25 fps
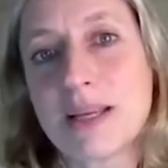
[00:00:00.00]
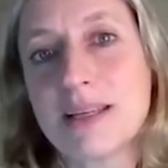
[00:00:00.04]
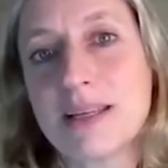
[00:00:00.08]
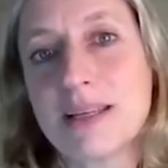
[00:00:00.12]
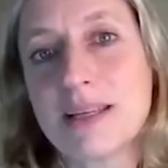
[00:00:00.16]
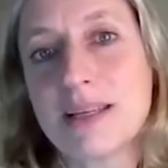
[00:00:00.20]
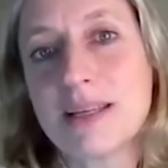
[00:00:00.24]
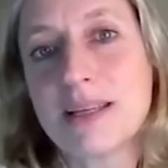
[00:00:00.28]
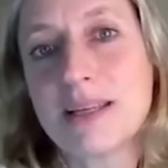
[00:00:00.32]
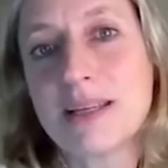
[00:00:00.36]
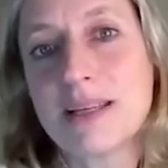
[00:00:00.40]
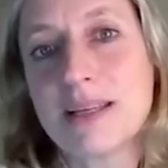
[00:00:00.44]

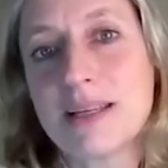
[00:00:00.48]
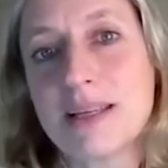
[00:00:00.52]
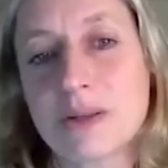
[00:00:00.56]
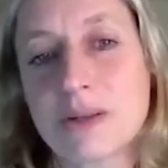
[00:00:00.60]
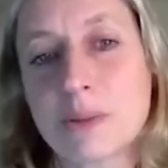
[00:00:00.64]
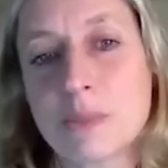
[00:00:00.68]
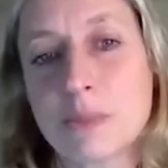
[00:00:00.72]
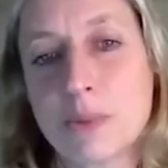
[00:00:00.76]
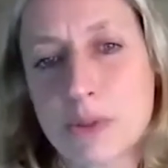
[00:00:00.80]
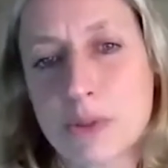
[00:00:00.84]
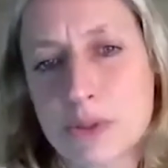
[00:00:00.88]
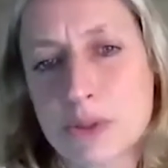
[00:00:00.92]
and
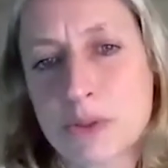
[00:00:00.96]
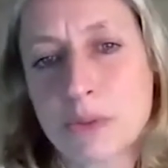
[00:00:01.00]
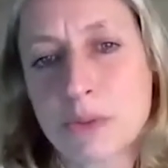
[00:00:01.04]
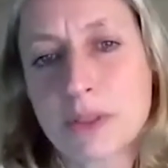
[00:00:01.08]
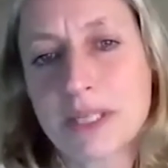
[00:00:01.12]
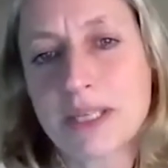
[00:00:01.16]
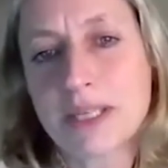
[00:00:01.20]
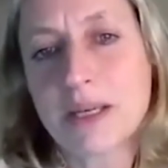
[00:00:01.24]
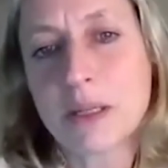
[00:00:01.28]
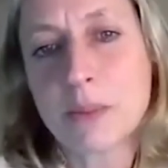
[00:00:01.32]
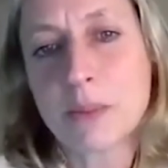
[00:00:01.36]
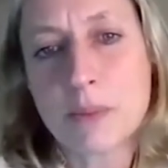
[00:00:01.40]
uh, personal
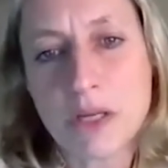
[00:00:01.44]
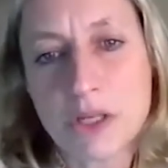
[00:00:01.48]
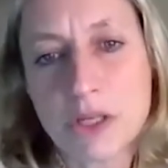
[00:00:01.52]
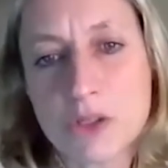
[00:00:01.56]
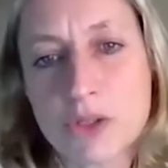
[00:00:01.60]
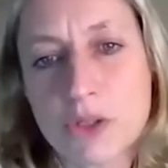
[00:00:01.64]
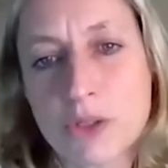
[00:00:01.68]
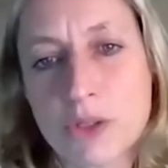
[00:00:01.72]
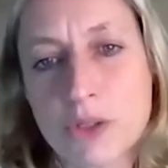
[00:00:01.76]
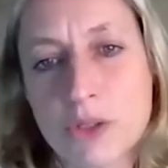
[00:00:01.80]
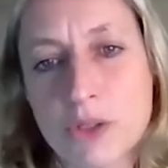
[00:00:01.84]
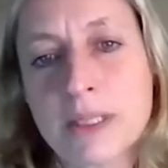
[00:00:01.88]
care
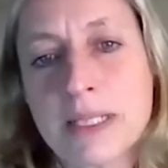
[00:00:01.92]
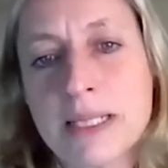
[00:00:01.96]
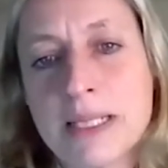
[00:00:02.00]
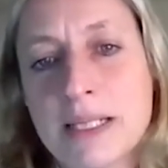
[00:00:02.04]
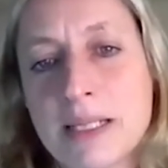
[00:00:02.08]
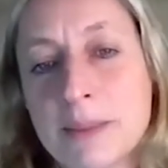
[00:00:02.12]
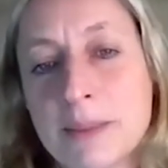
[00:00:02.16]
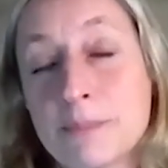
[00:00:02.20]
merger.